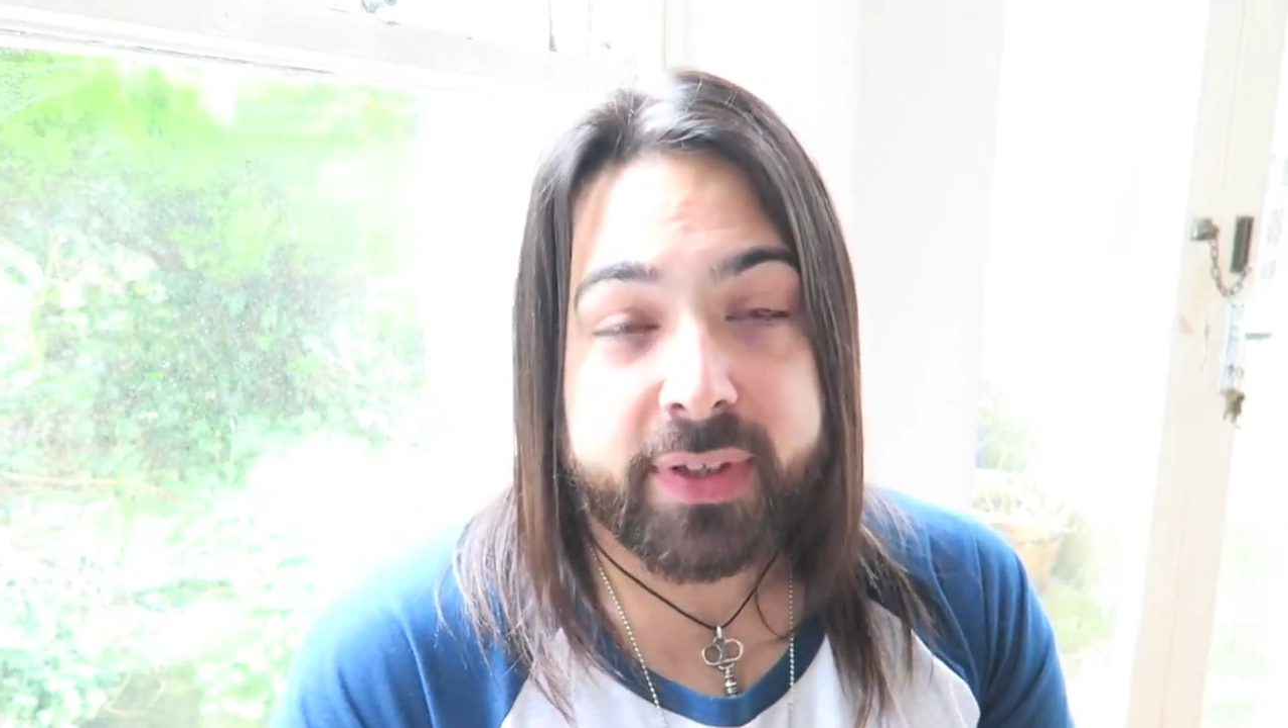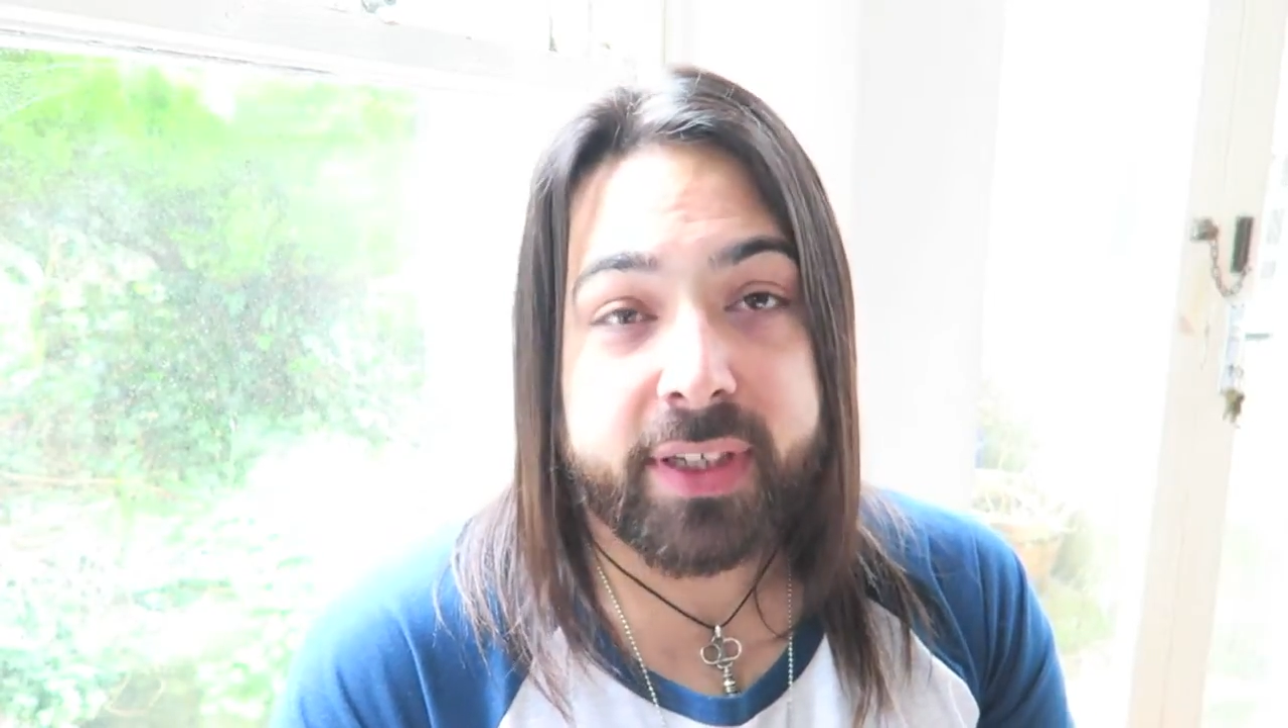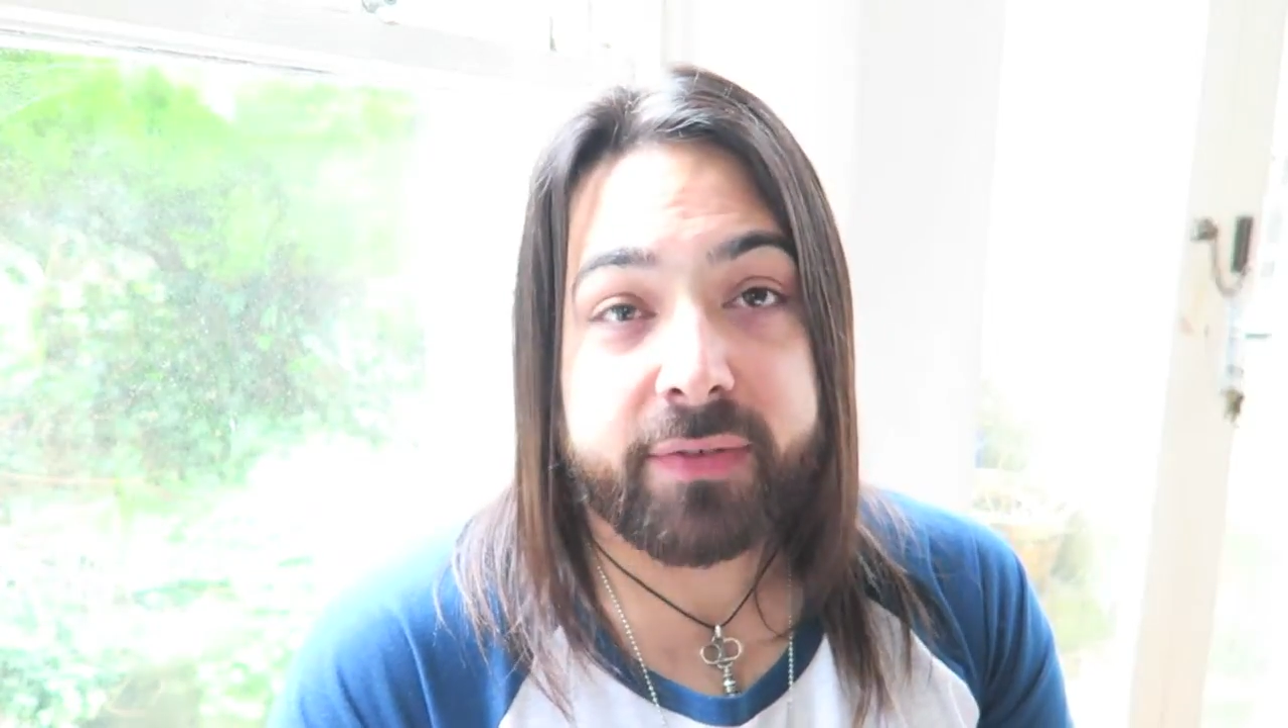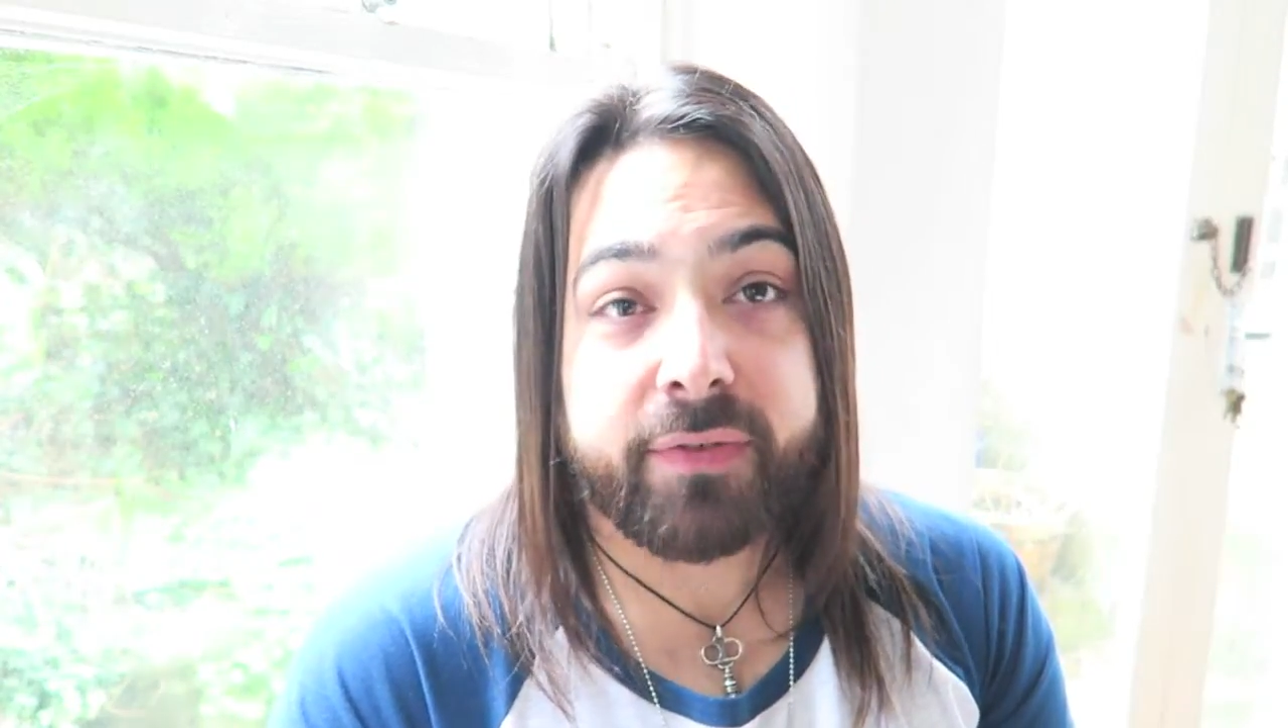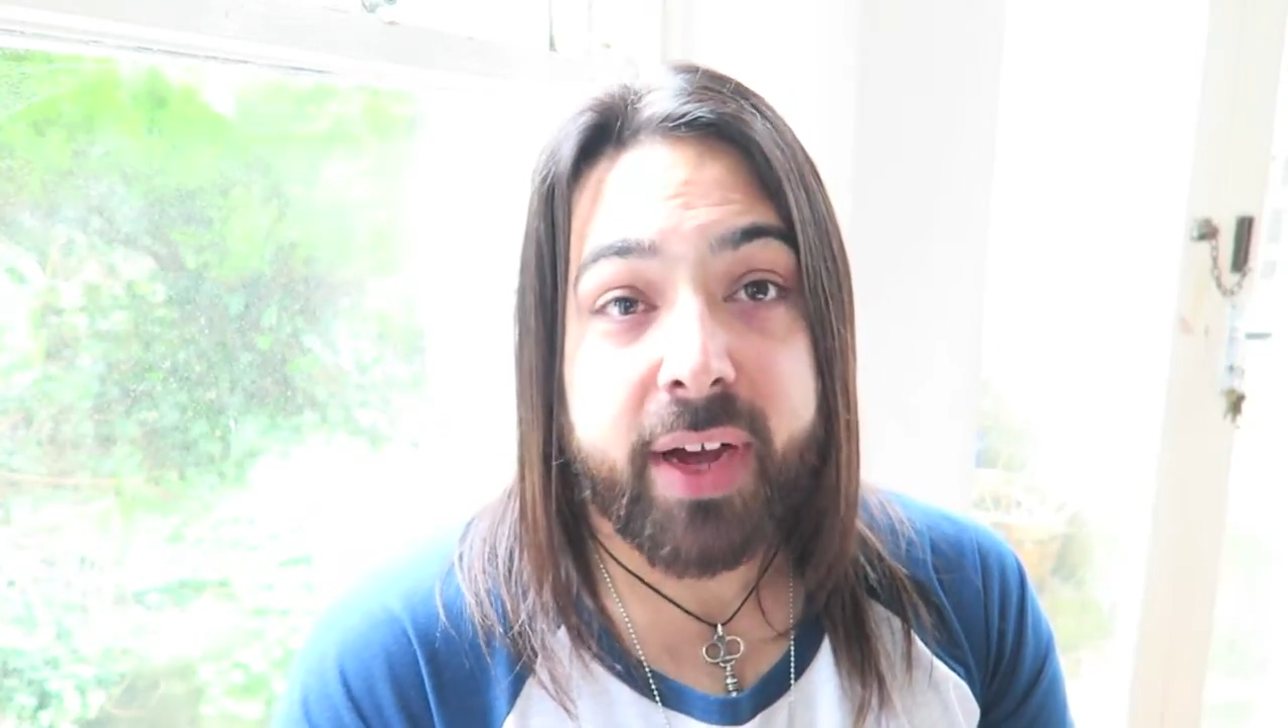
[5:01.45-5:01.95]

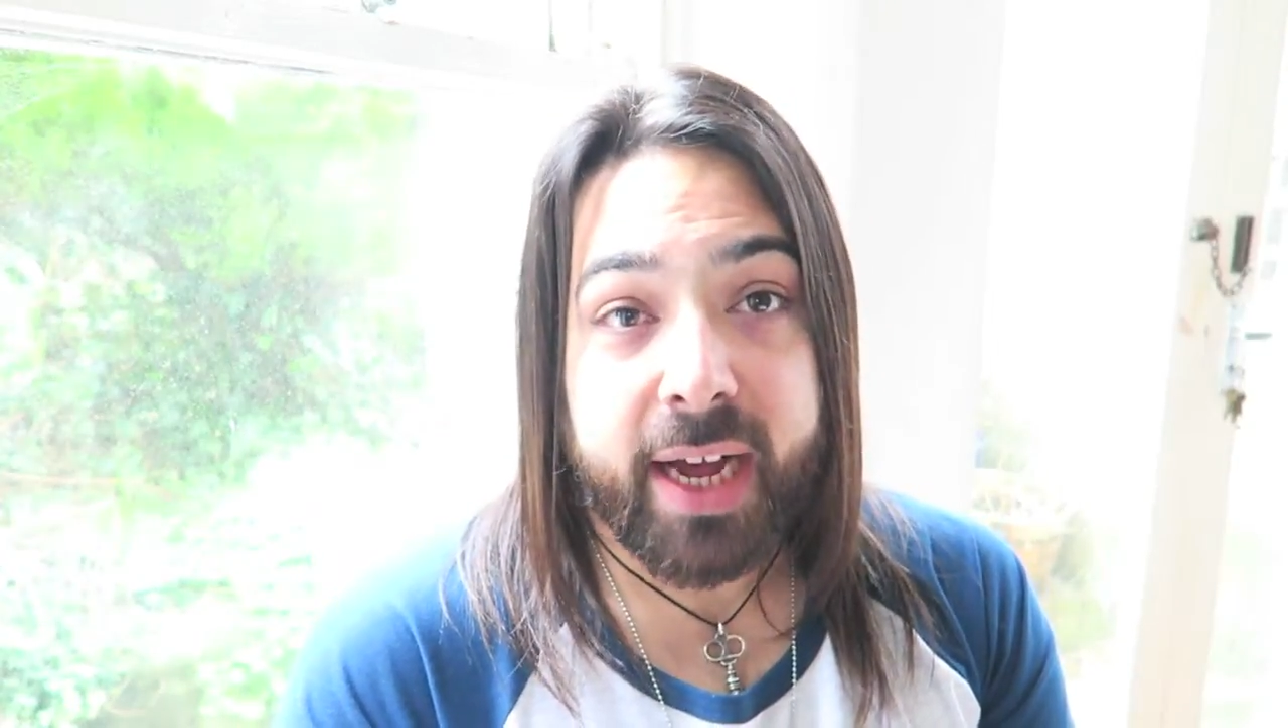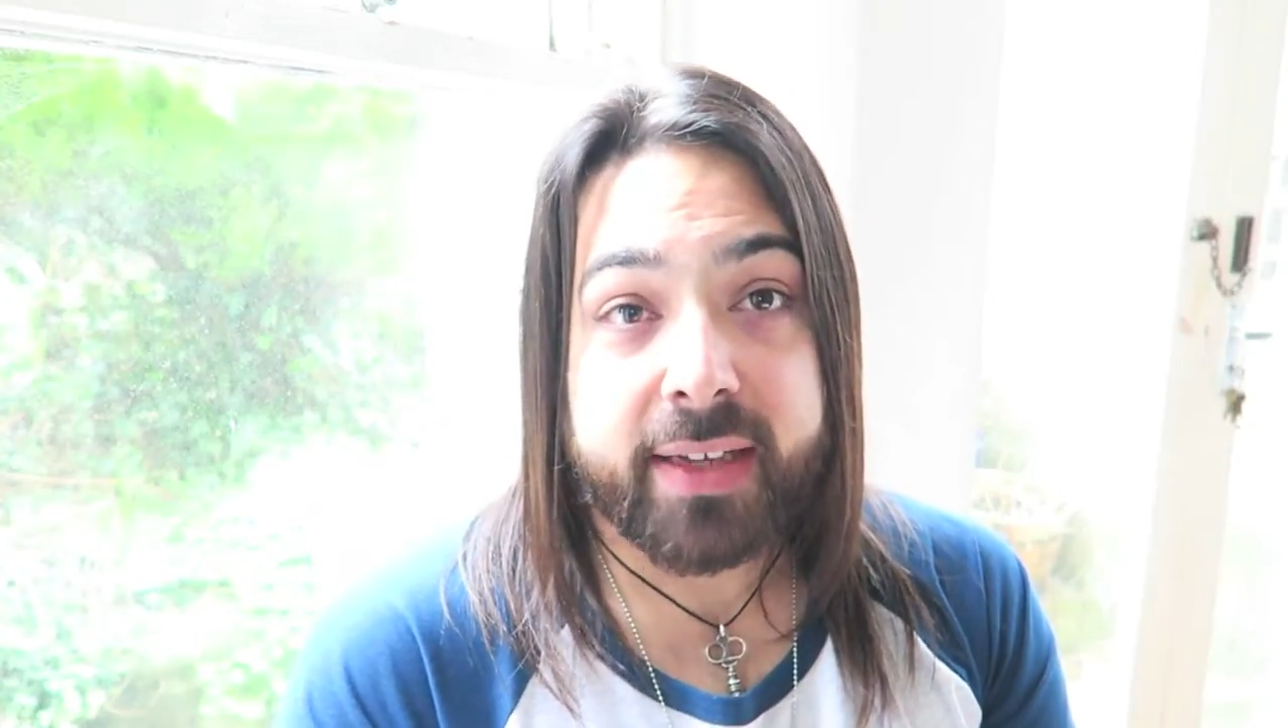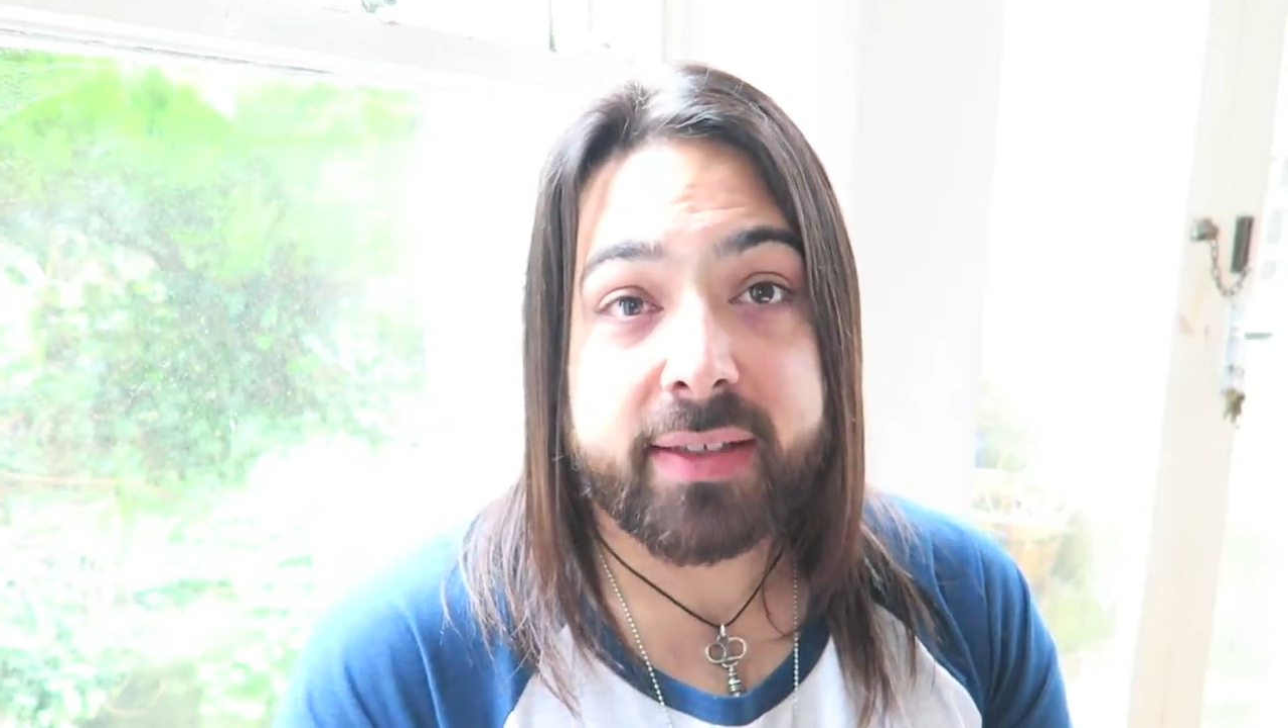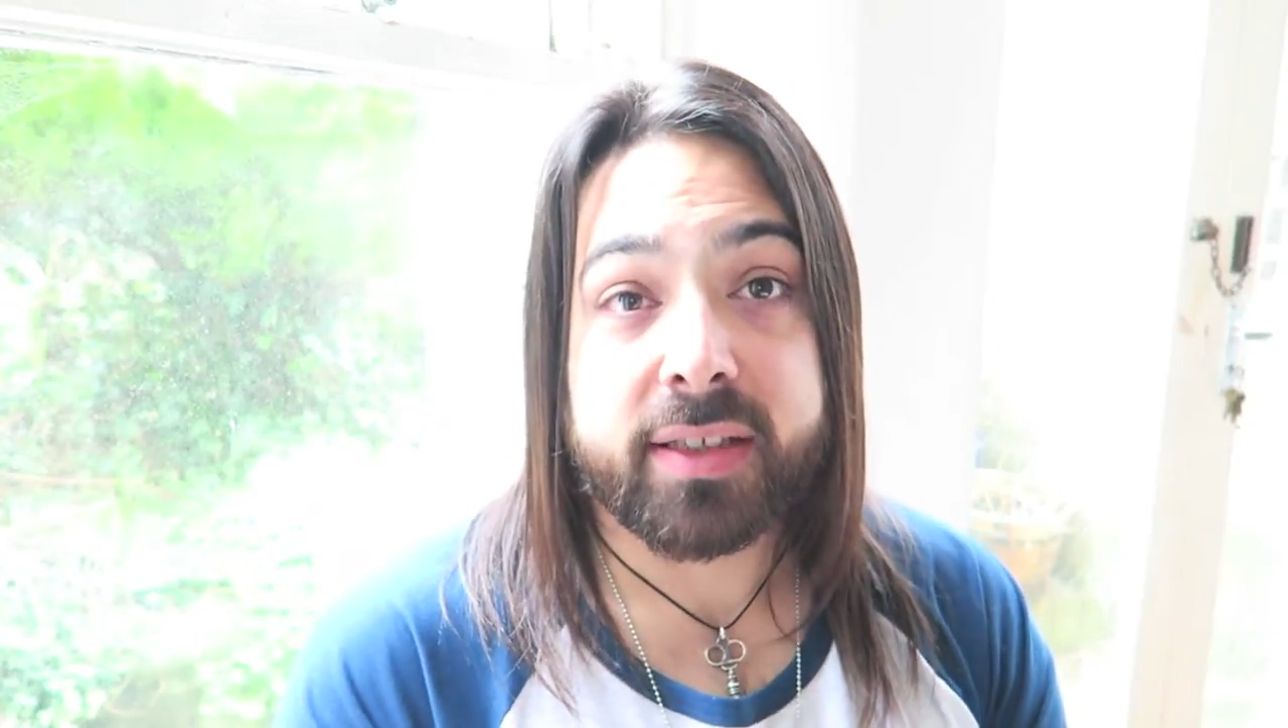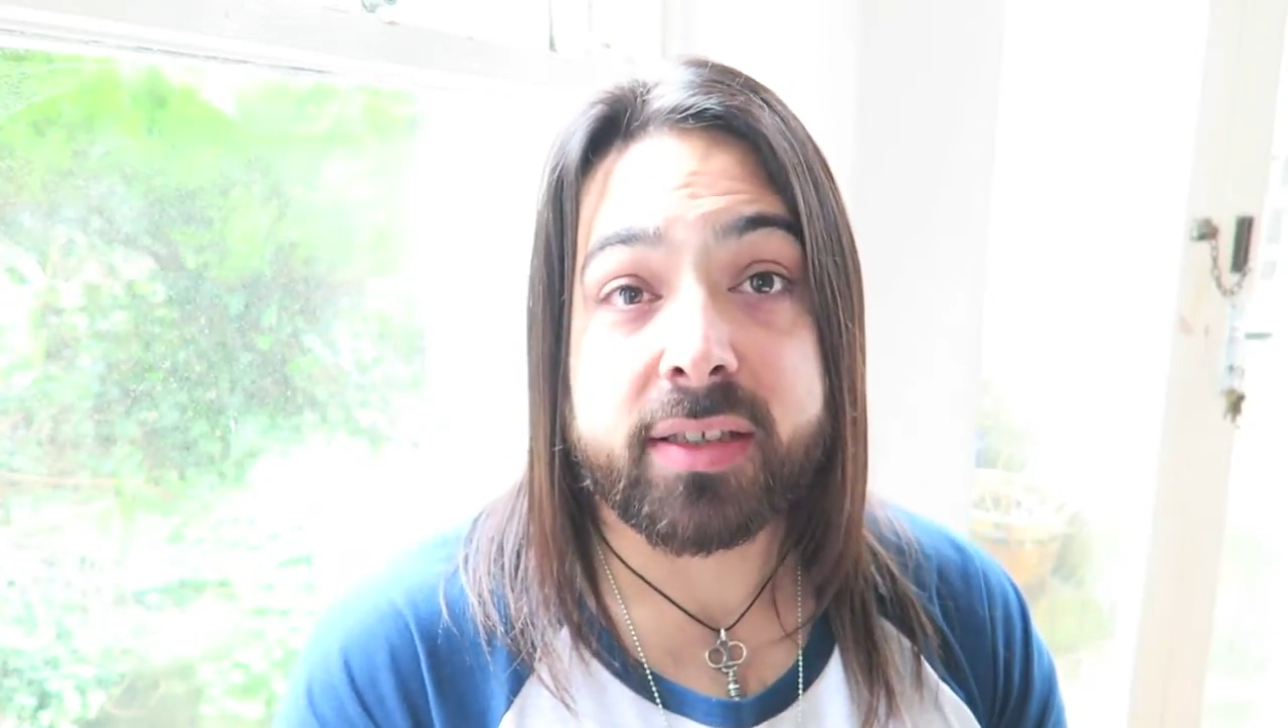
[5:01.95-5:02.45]
see a
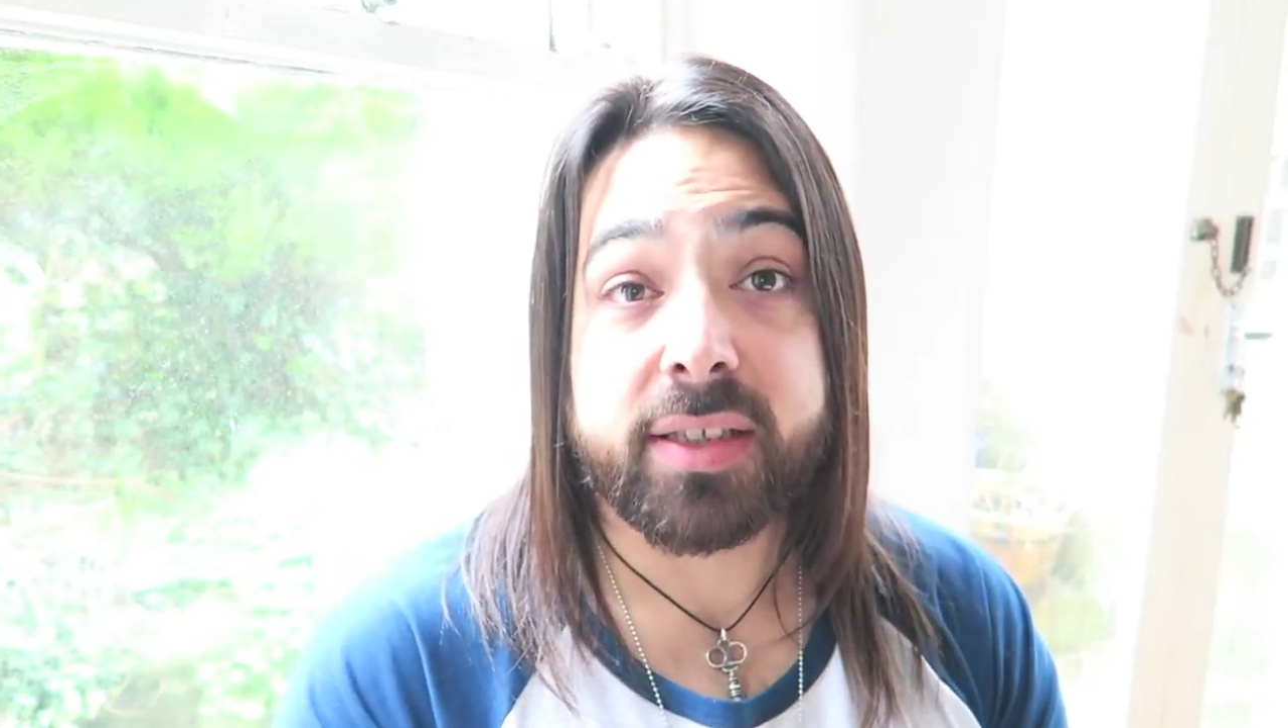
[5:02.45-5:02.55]
vast